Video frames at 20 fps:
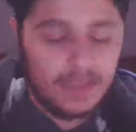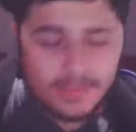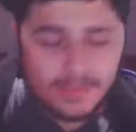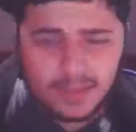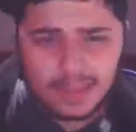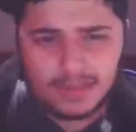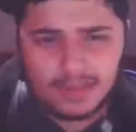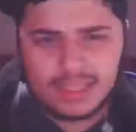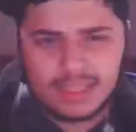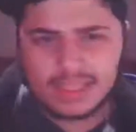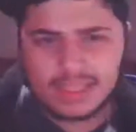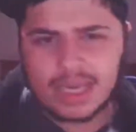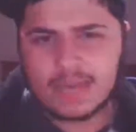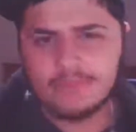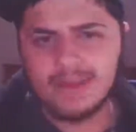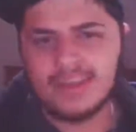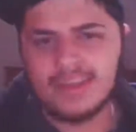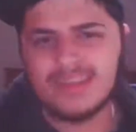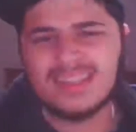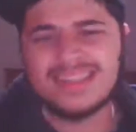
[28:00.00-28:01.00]
Even though he
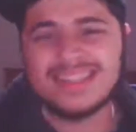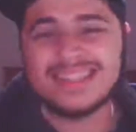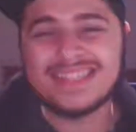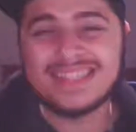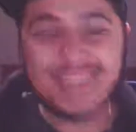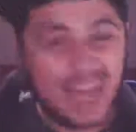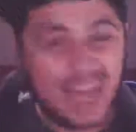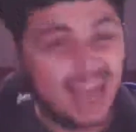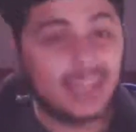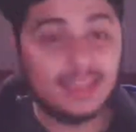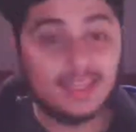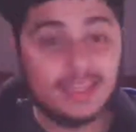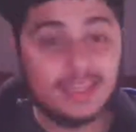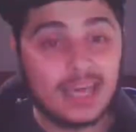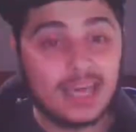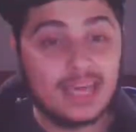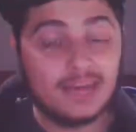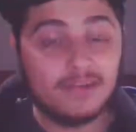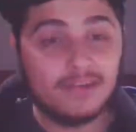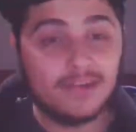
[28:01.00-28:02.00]
came out of the silent
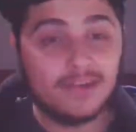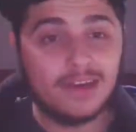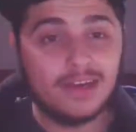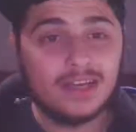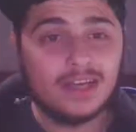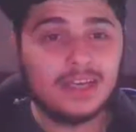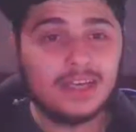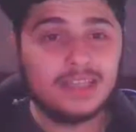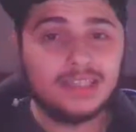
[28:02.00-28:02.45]
era,